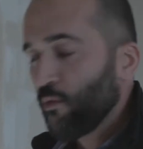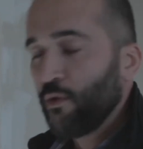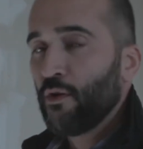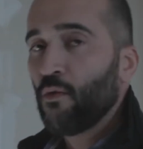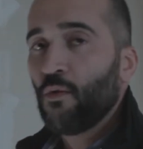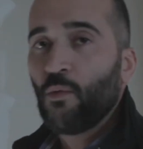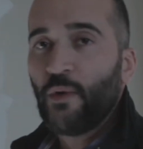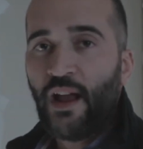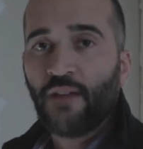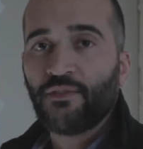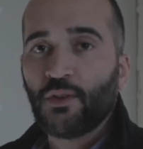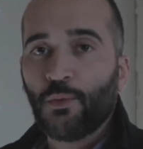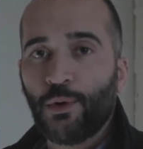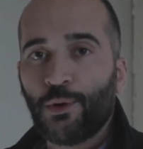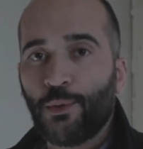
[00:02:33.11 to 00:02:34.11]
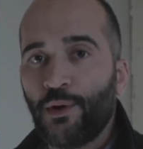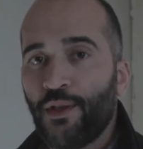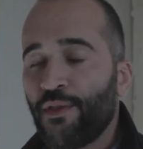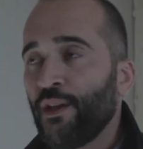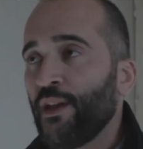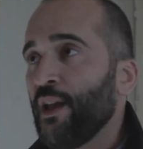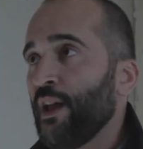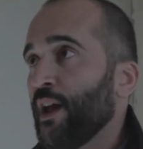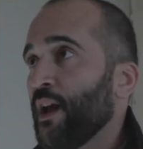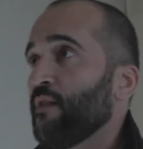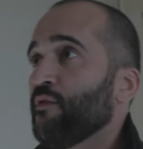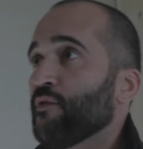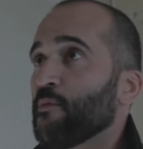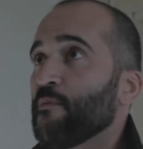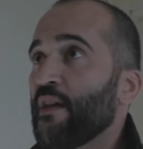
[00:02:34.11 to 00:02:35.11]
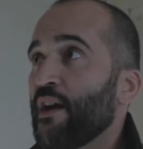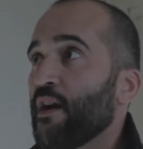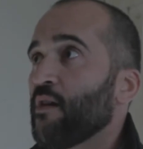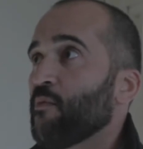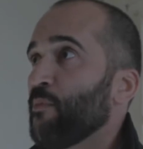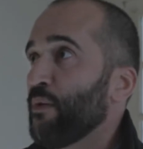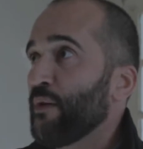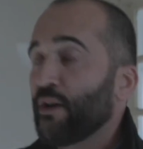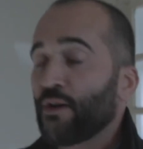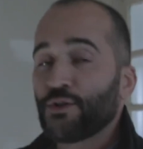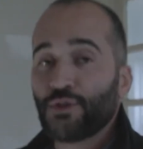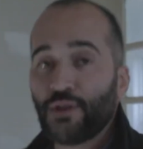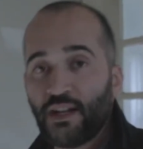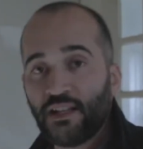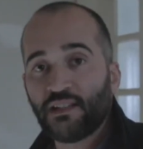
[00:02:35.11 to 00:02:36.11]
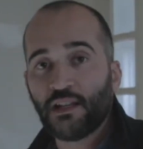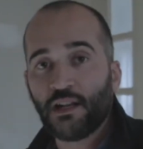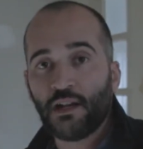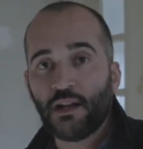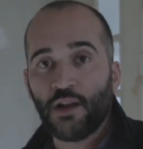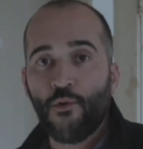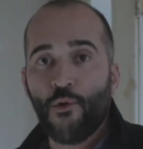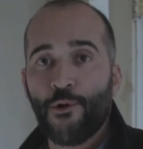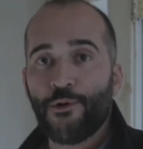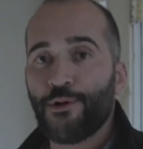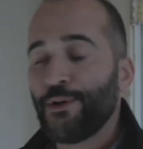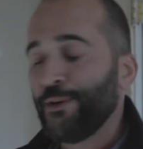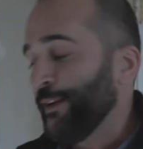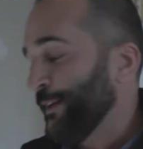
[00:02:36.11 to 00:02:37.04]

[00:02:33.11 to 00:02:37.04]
We'll know what we have to work with, and from there bring our trades in order.